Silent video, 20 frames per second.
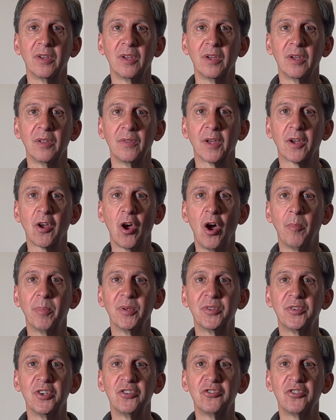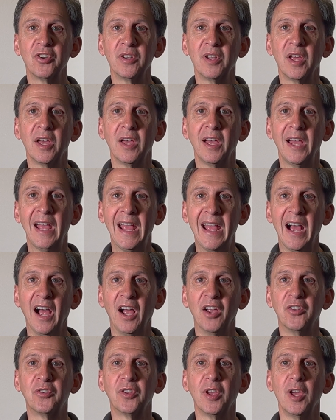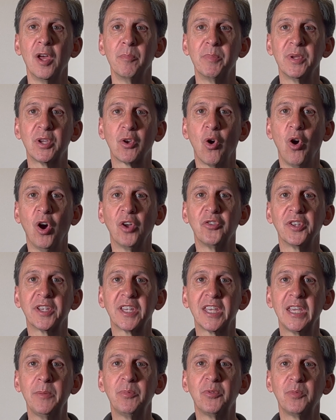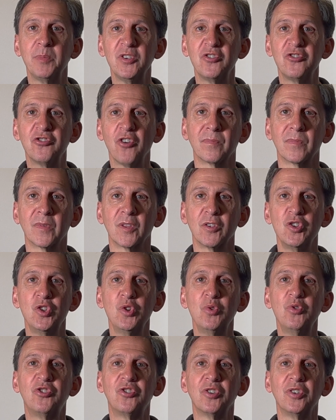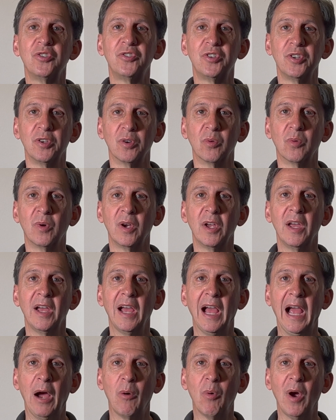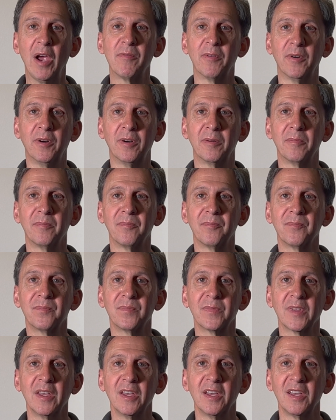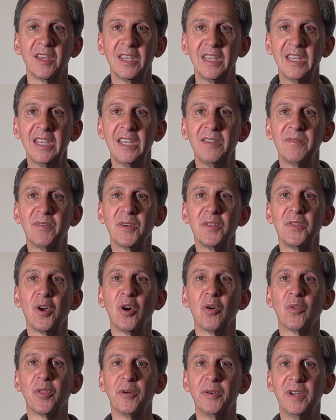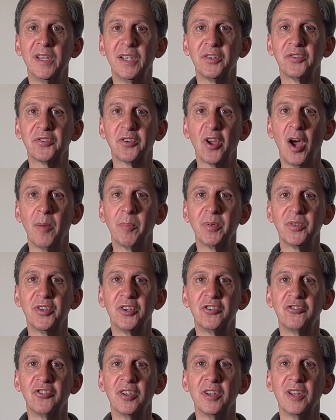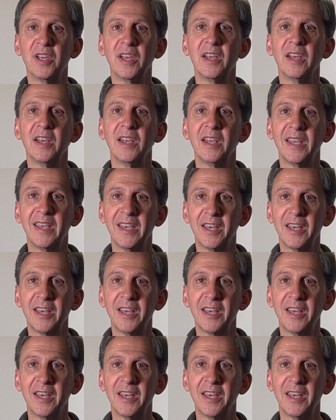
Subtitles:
the competition has because it keeps me sharp. You should too. However, even though there is competition, hit